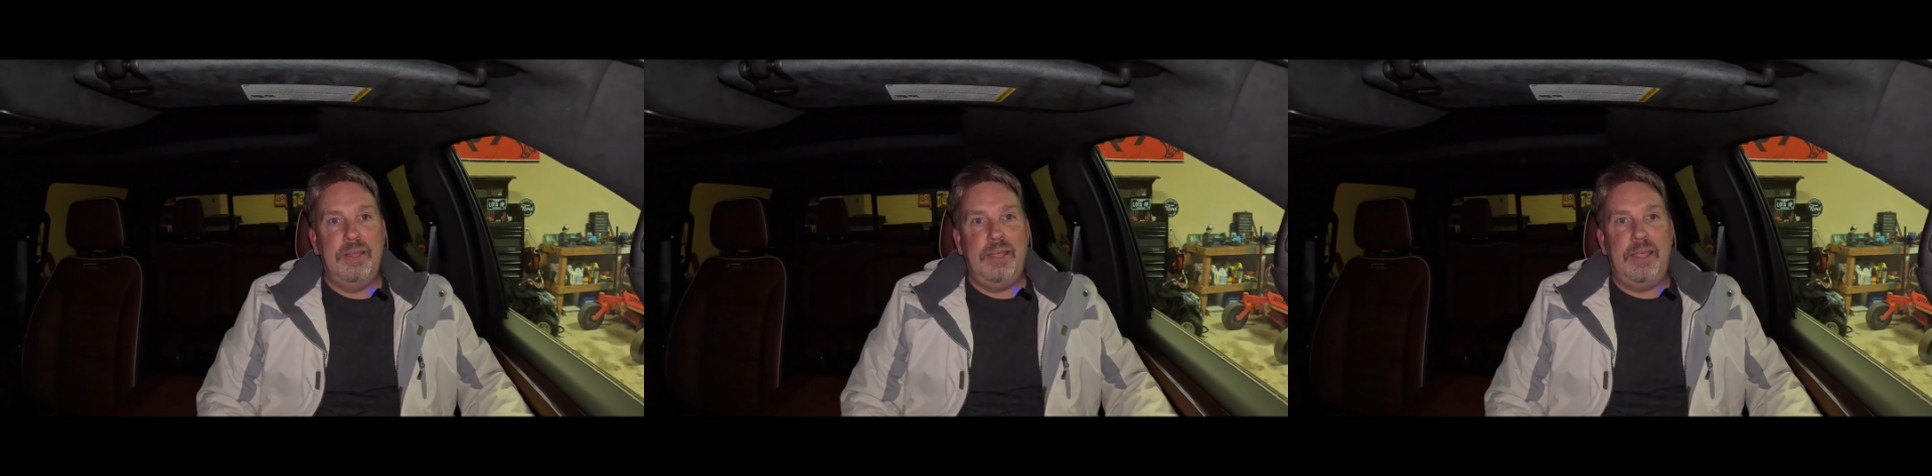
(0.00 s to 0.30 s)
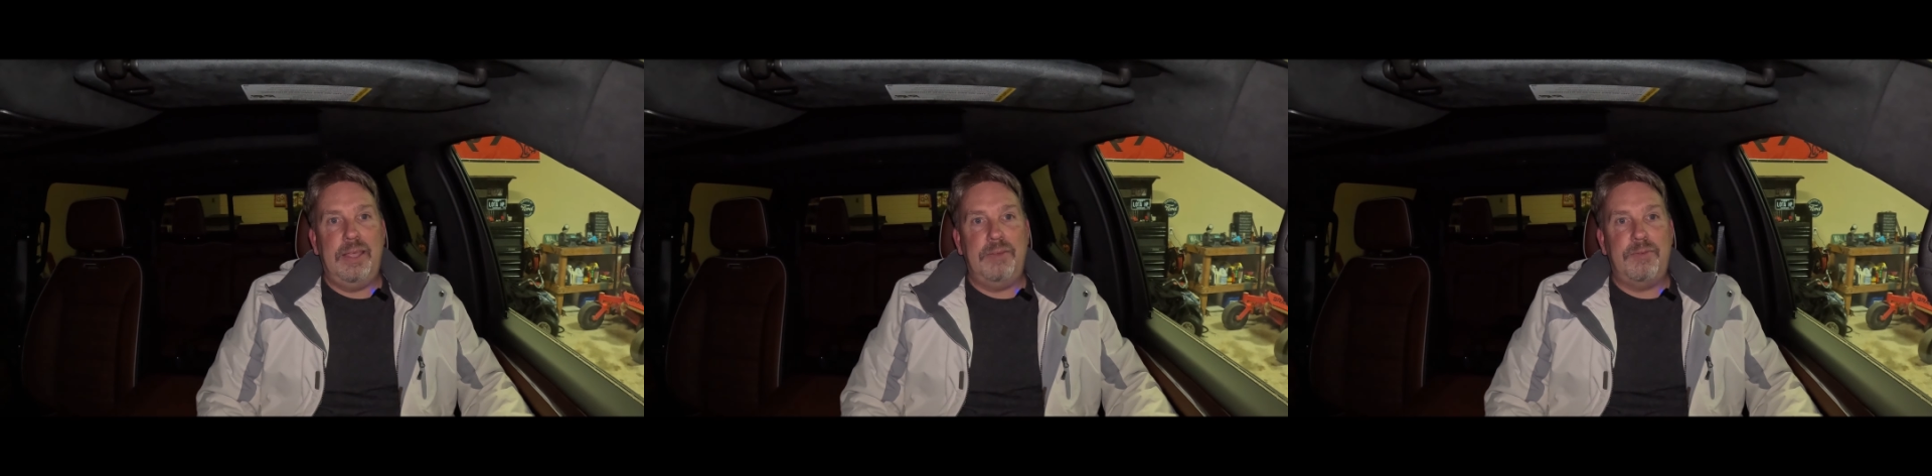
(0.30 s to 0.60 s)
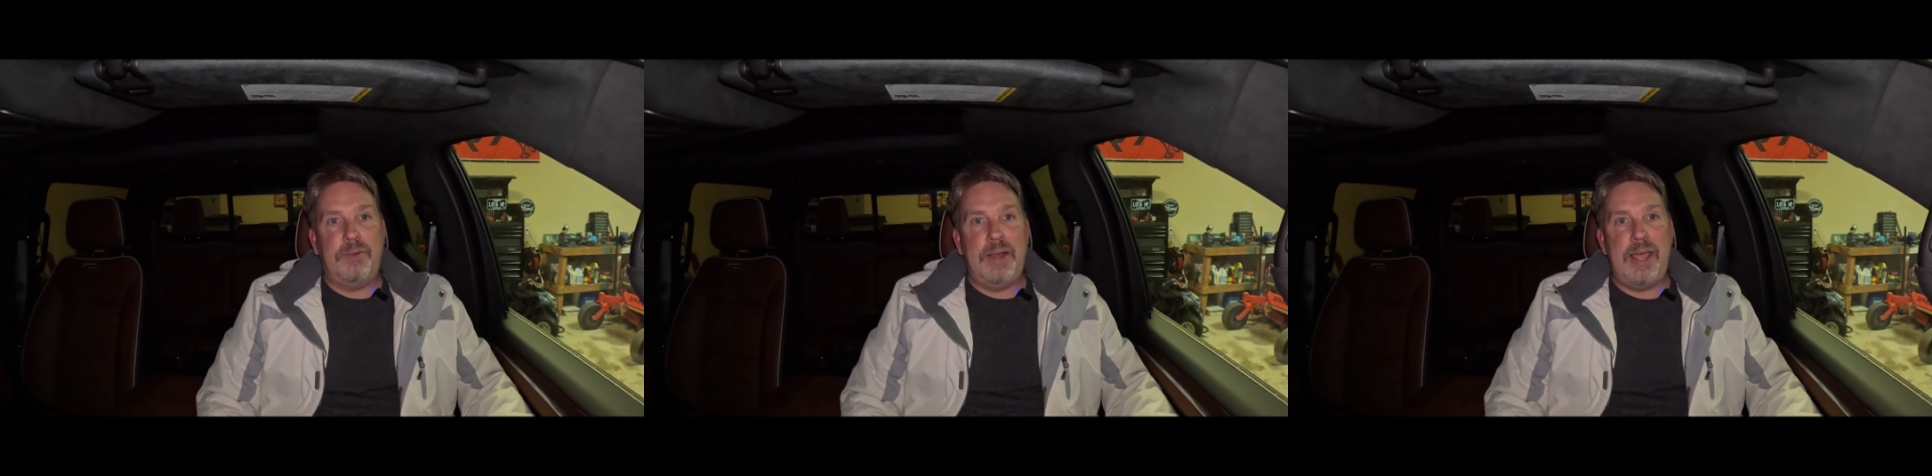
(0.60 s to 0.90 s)
And
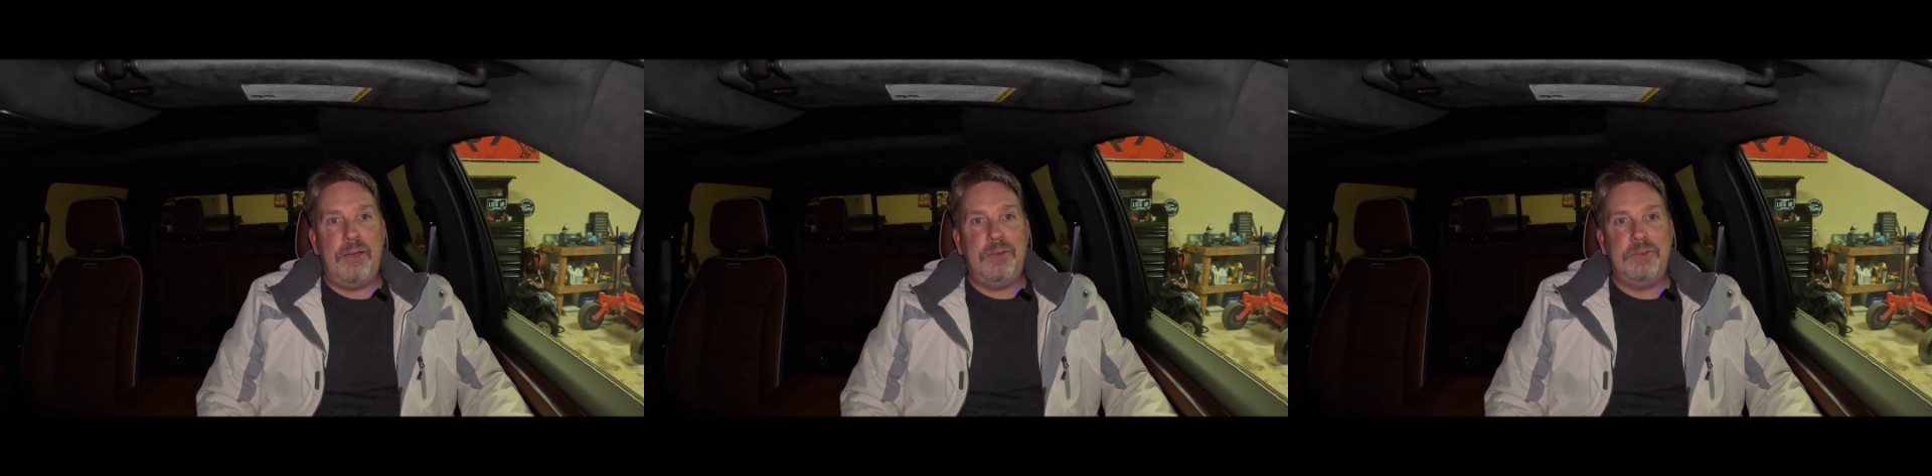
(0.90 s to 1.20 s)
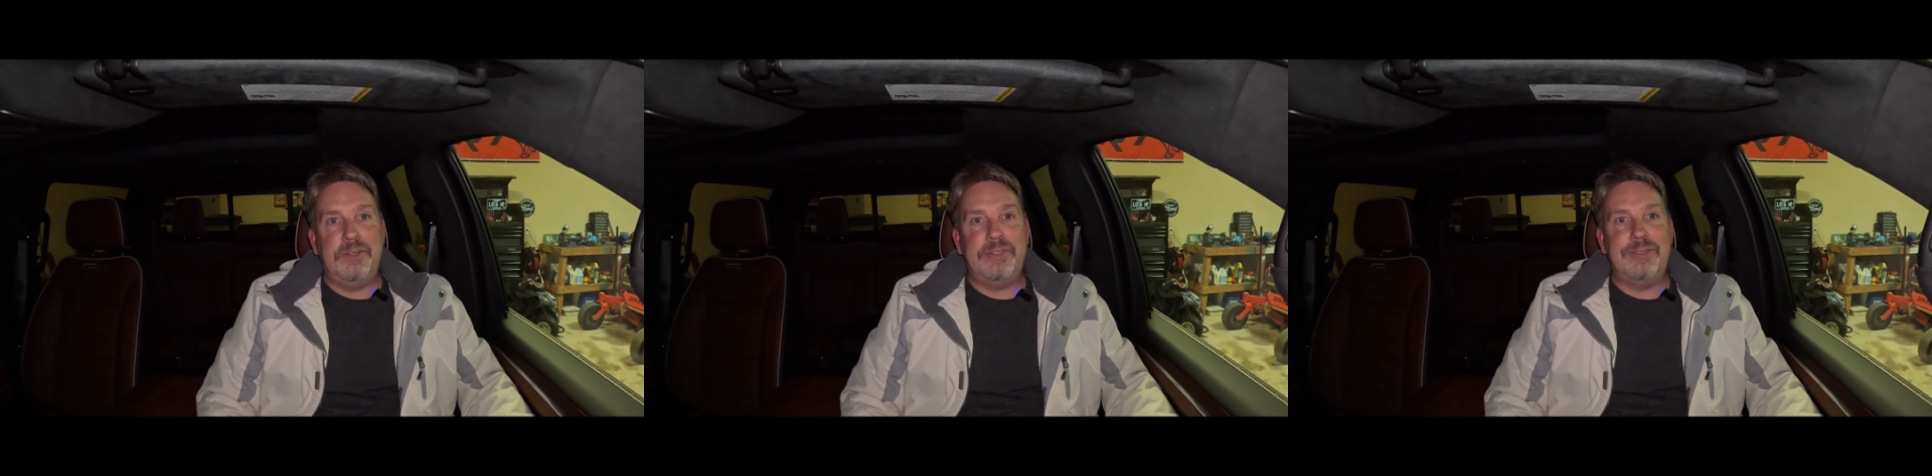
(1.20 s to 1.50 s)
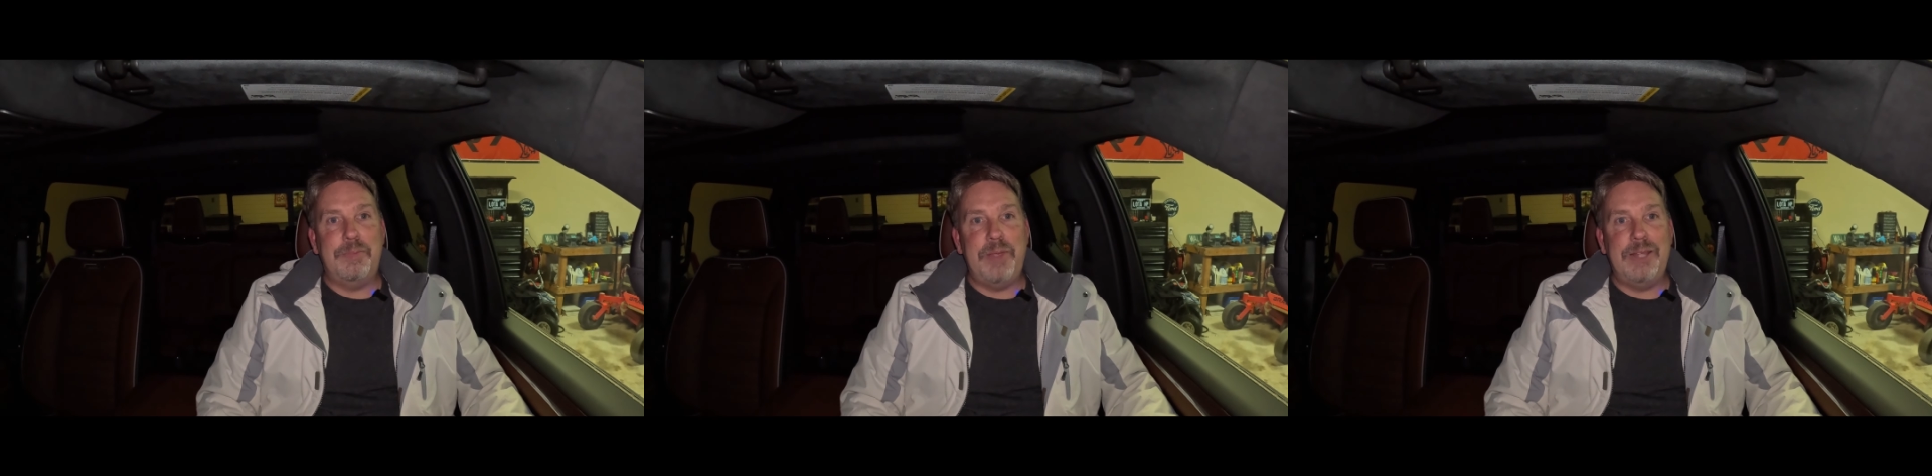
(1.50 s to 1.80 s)
for now, this is
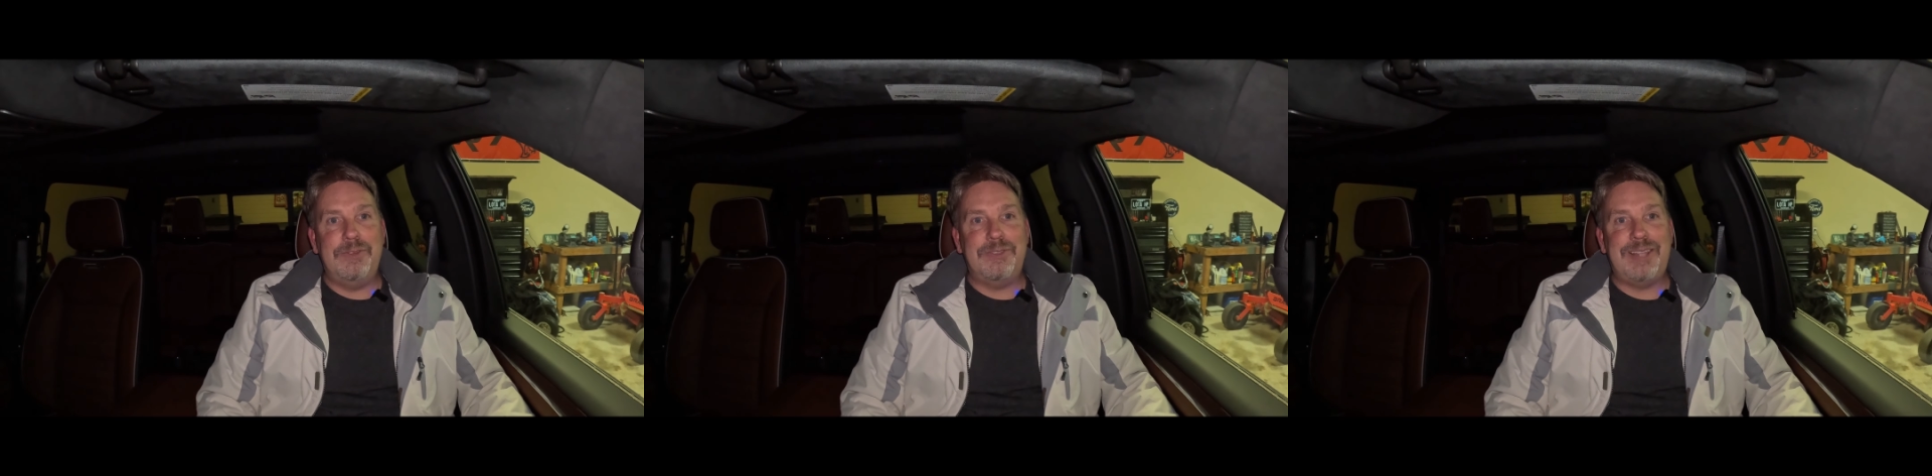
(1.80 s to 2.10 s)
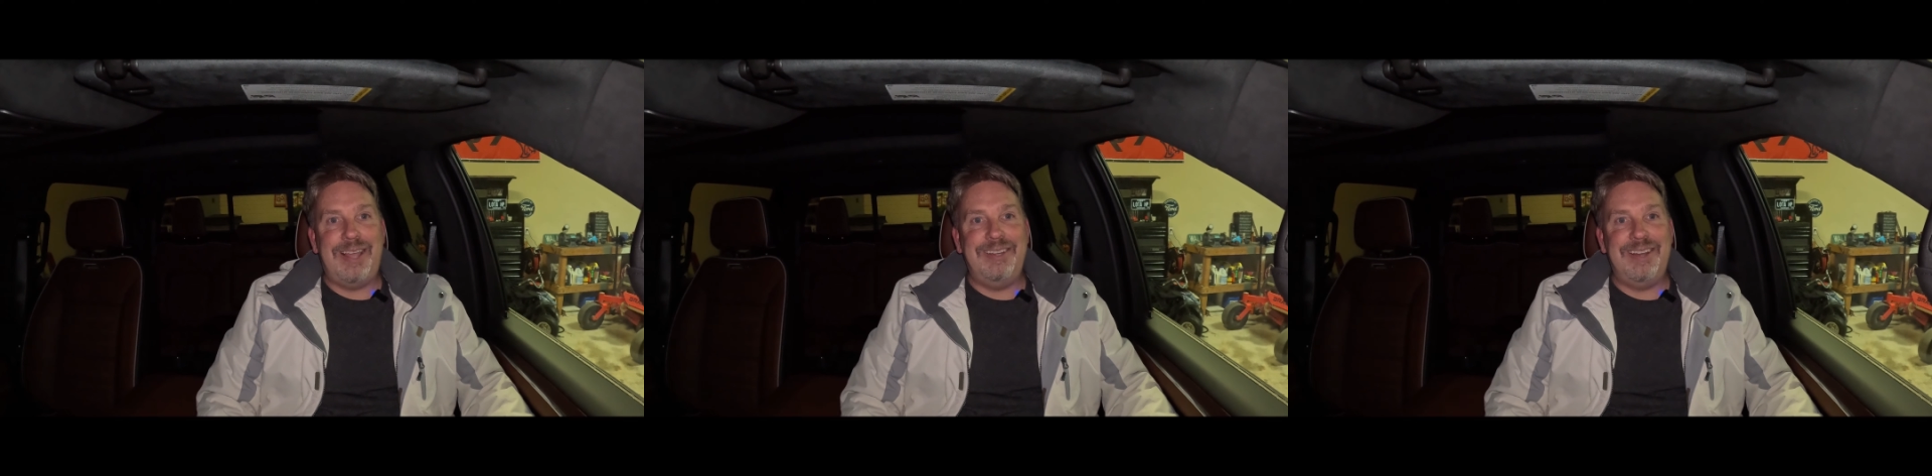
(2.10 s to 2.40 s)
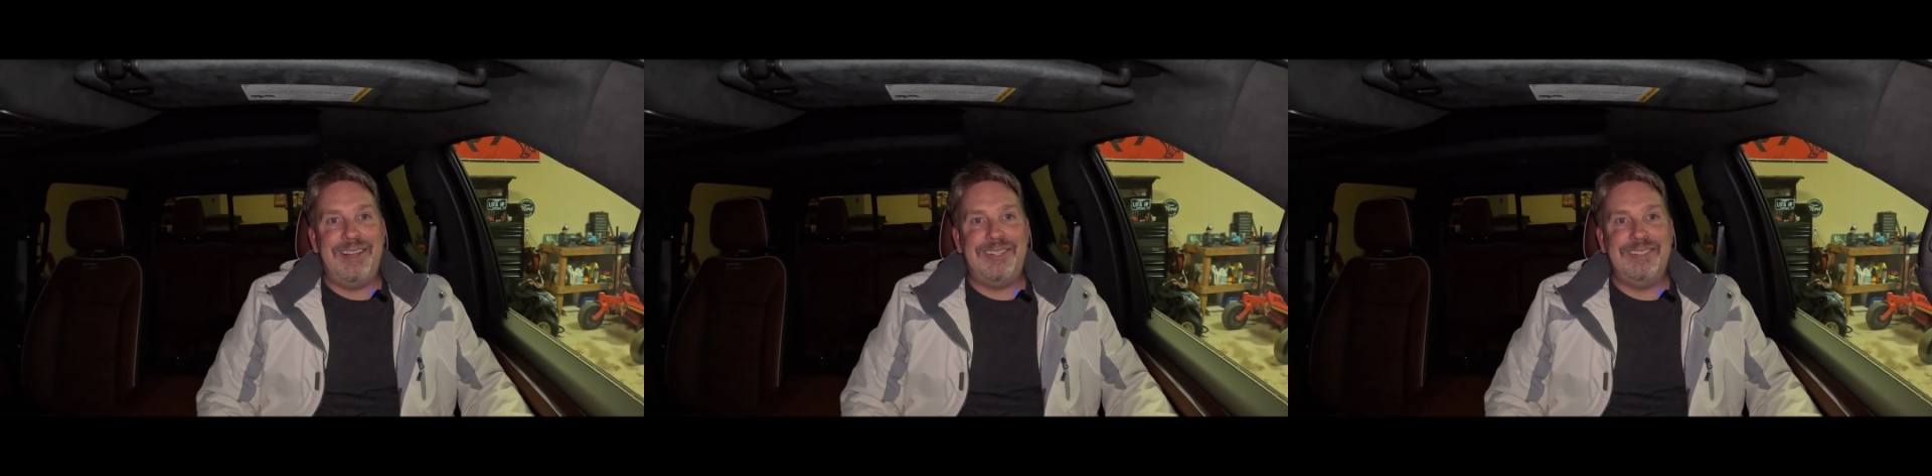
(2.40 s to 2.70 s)
the Major signing
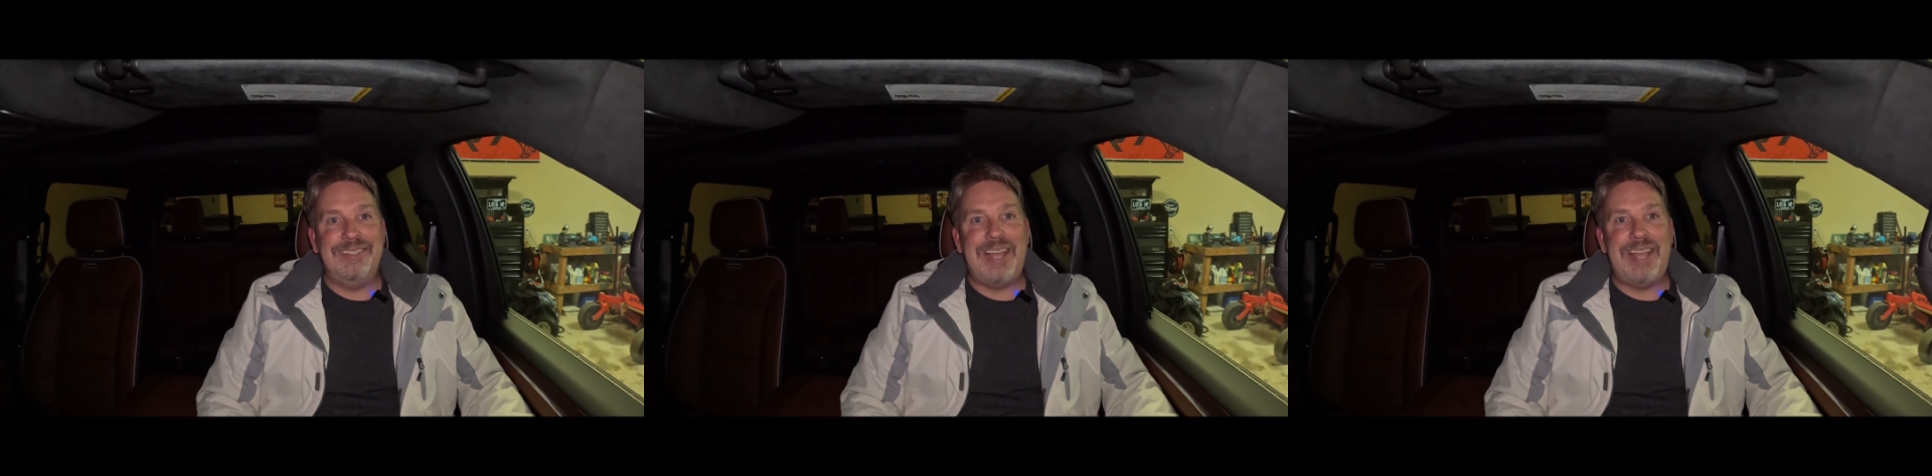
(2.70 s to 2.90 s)
out.